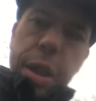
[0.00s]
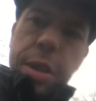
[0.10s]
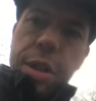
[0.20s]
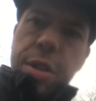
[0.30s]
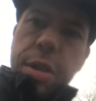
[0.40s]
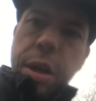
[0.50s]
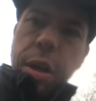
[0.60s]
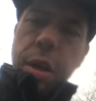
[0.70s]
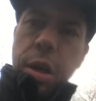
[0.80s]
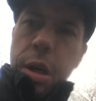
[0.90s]
in this
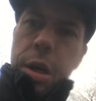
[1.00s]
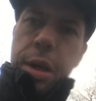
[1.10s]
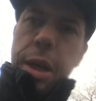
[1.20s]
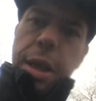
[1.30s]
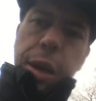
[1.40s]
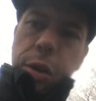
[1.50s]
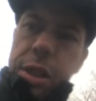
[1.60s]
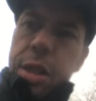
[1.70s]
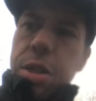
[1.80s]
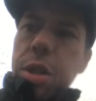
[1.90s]
thing that
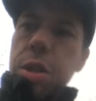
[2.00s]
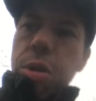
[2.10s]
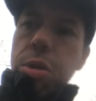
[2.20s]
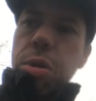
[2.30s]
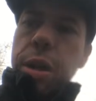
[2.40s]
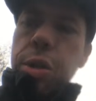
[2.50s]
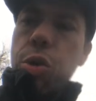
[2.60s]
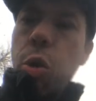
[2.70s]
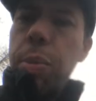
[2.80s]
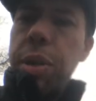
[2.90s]
lead to your
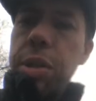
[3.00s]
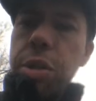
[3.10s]
enjoyment,